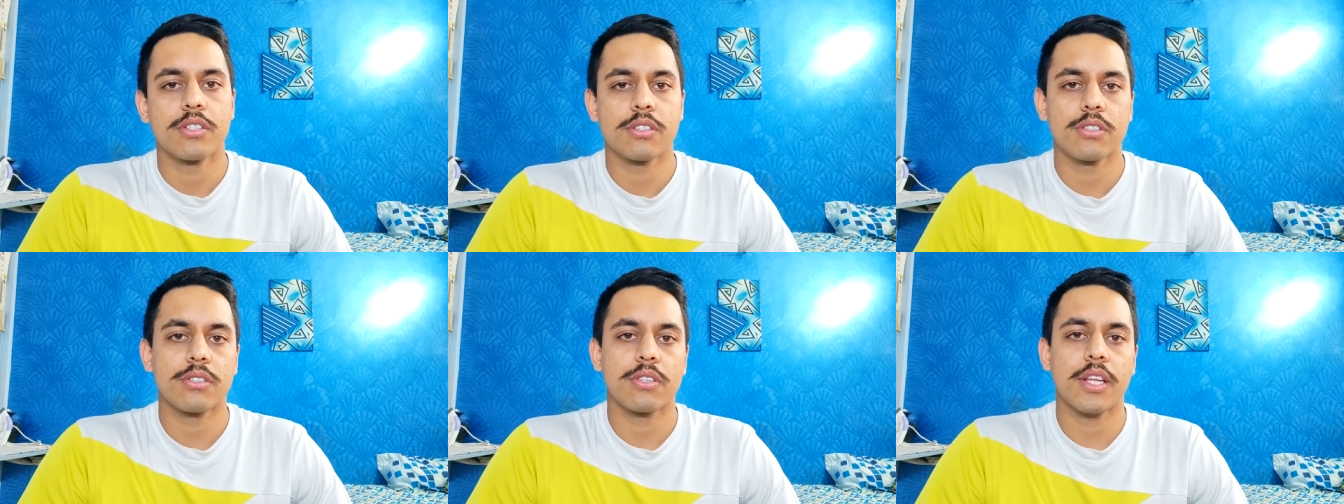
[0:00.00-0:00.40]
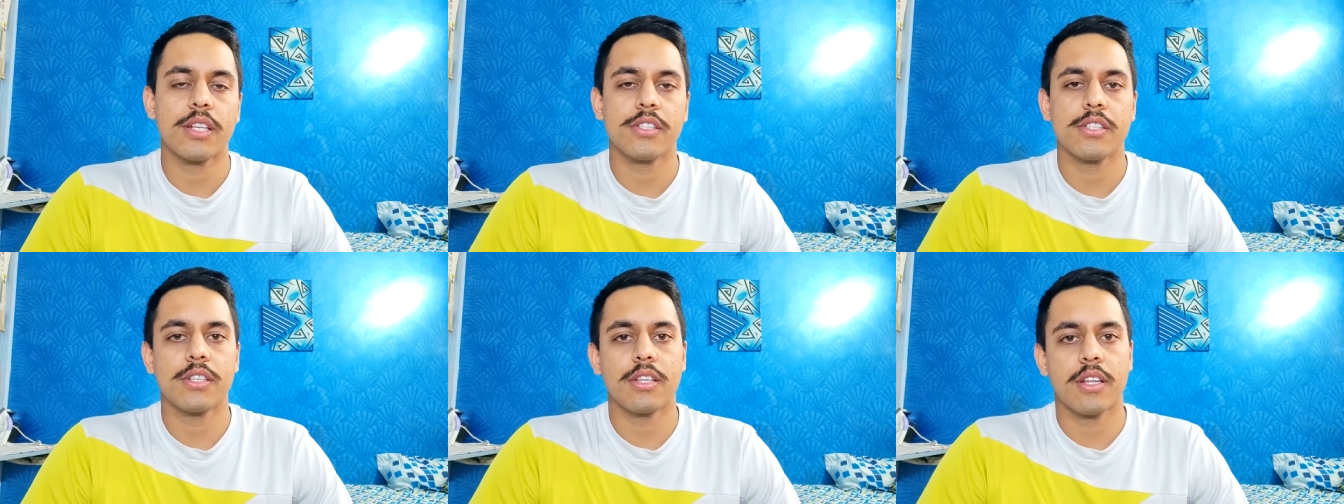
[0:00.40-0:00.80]
So
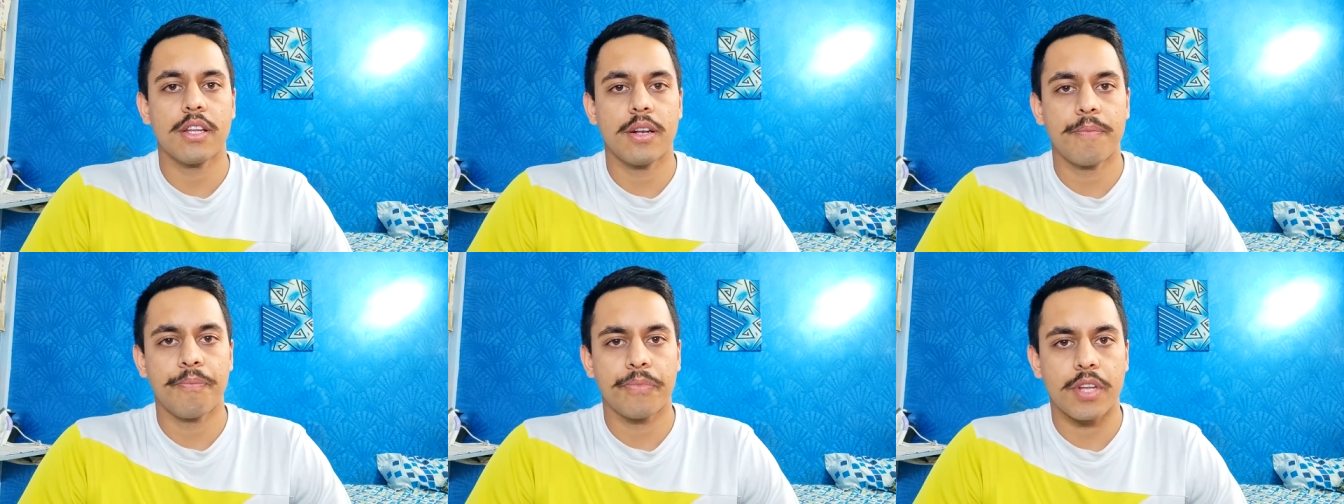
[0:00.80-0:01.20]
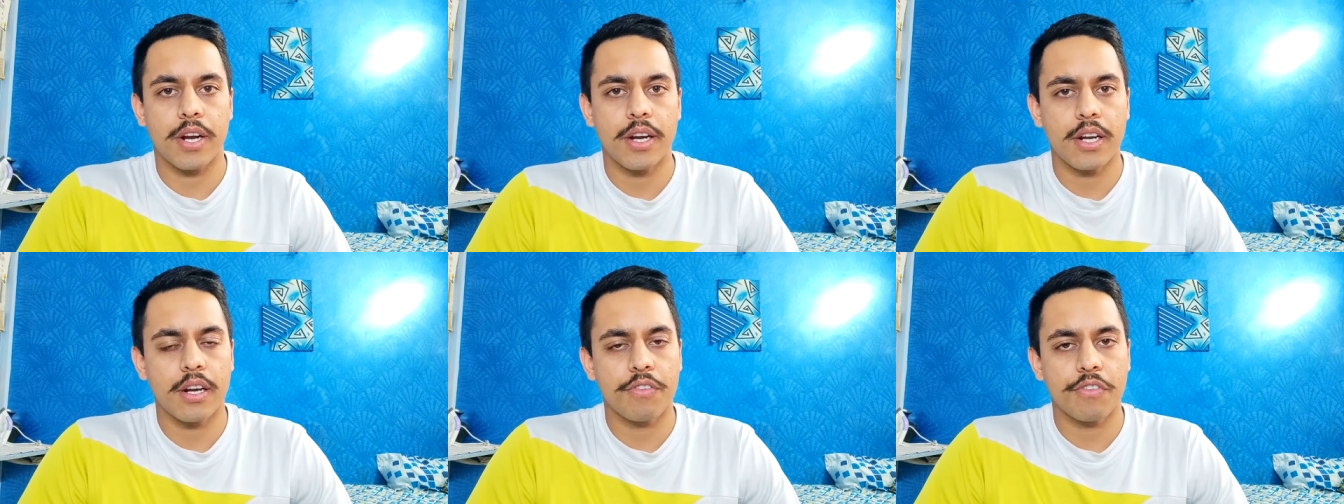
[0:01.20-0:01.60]
that's it. Then
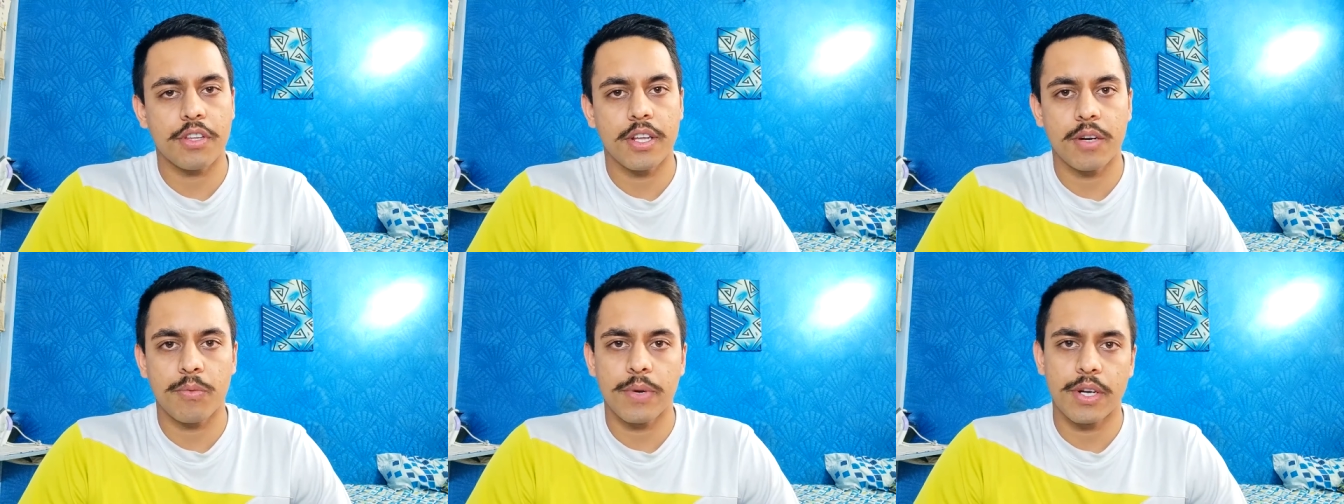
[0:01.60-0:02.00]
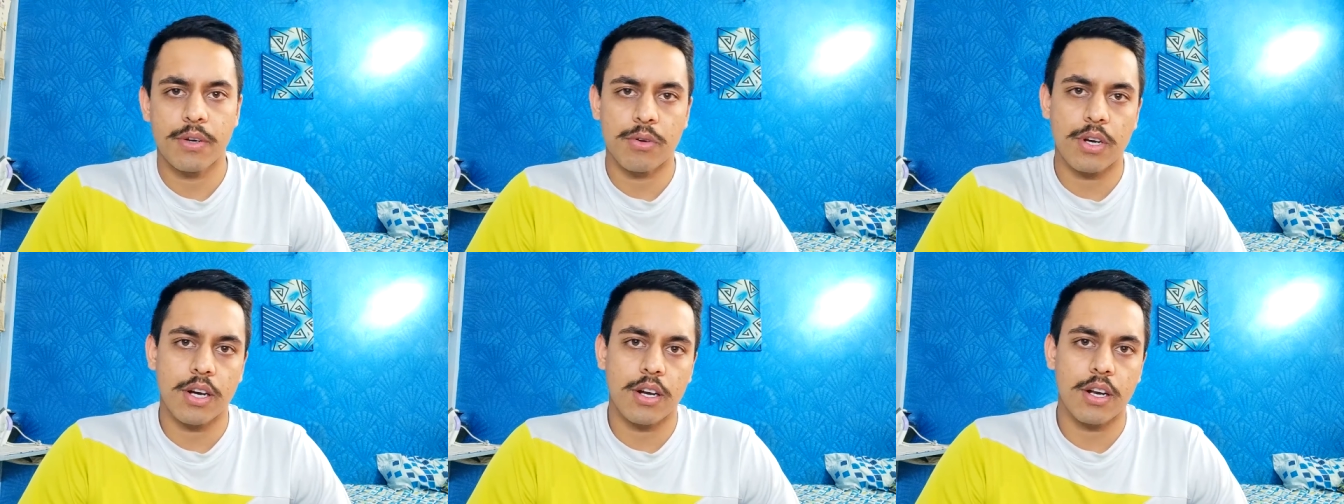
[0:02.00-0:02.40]
right after that, we
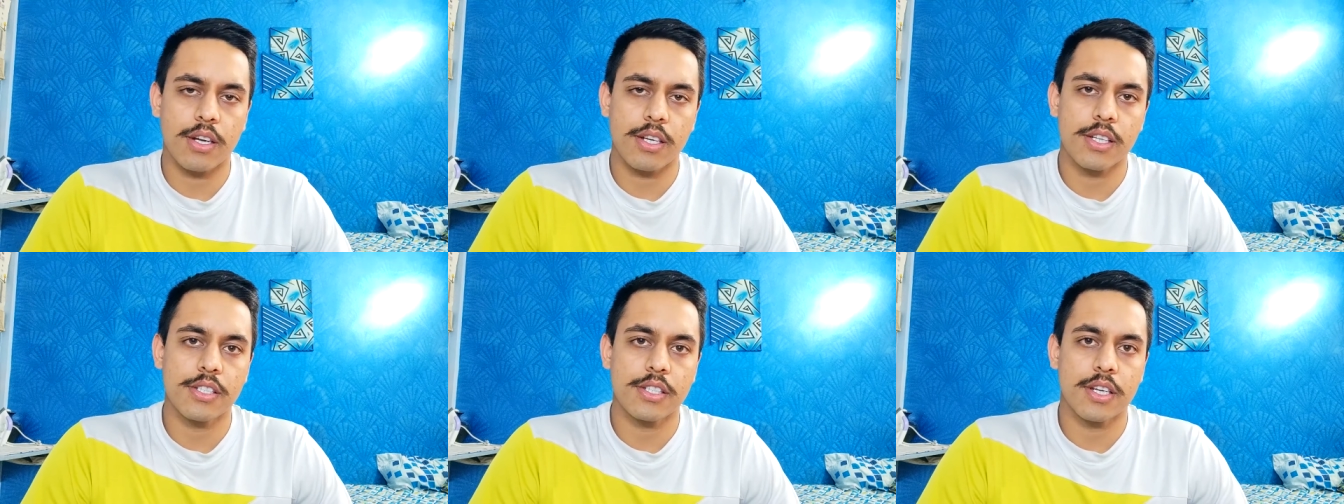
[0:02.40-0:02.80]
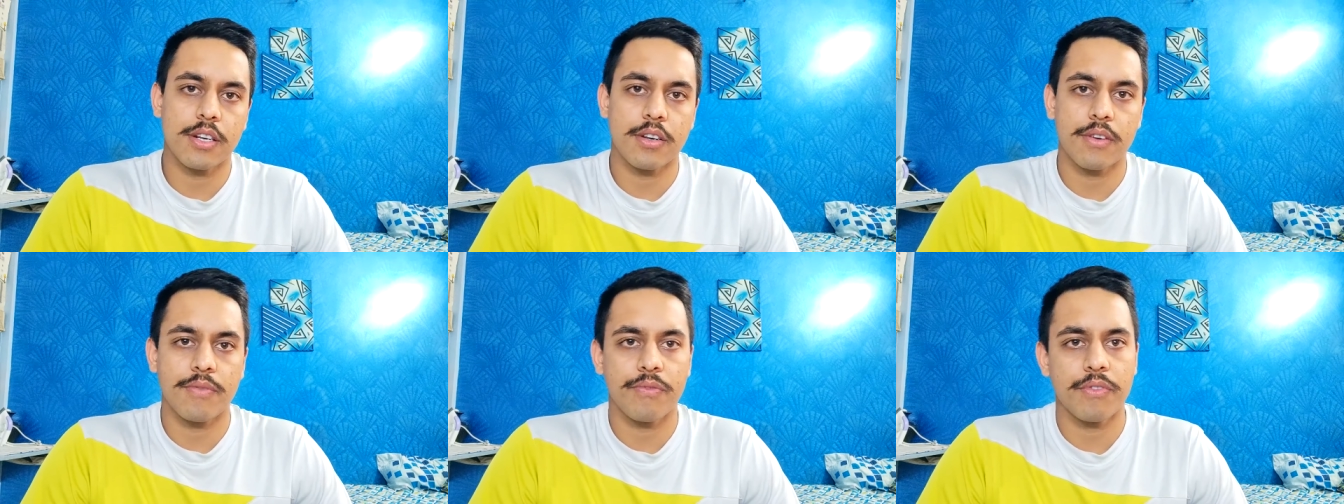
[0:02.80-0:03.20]
took our luggage
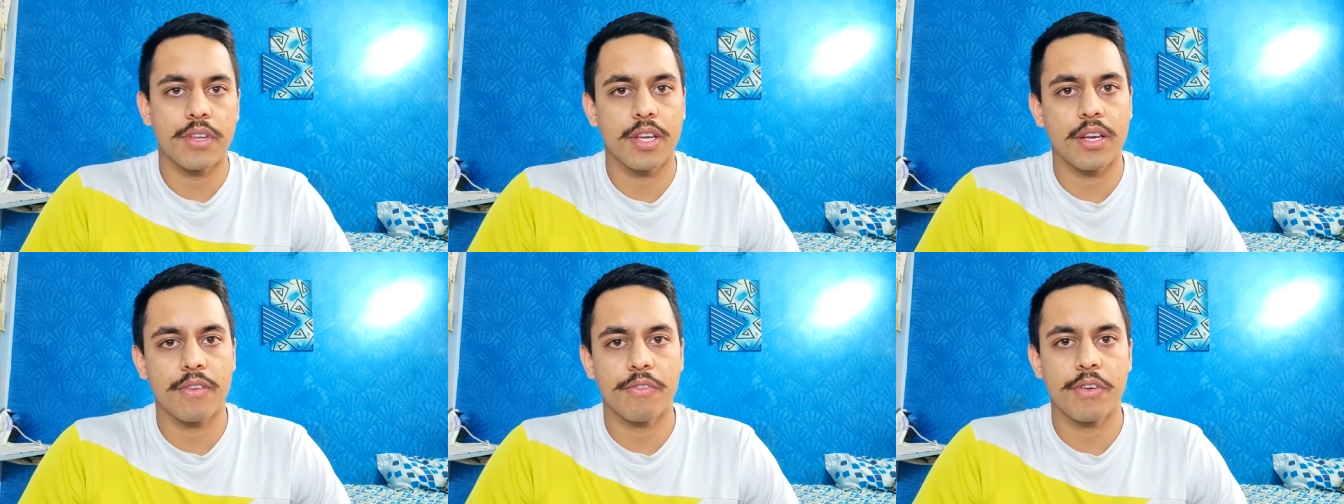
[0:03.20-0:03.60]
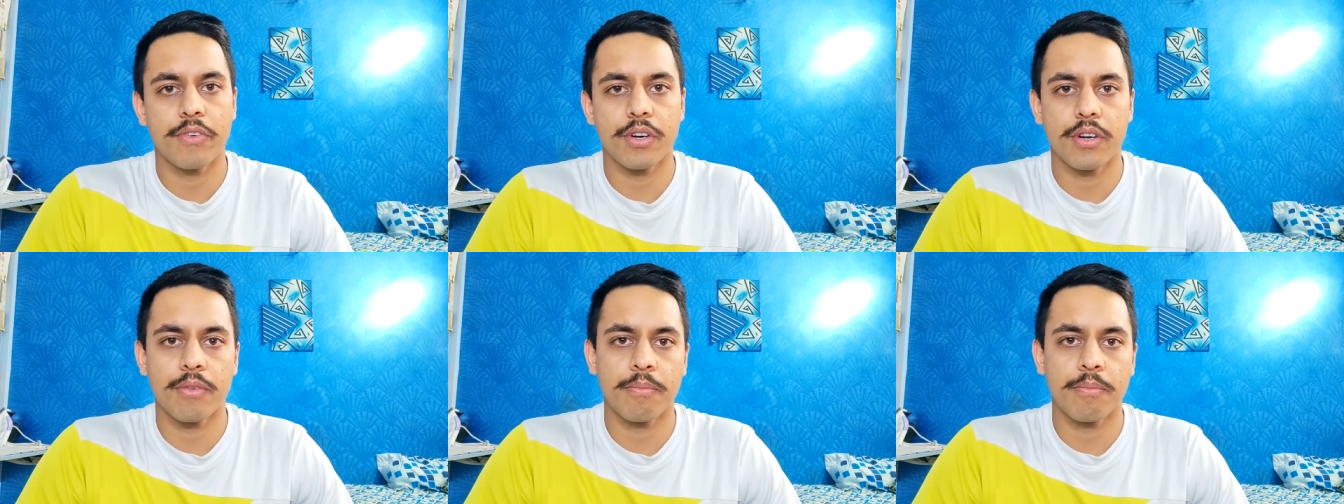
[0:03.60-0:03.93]
and yeah, we were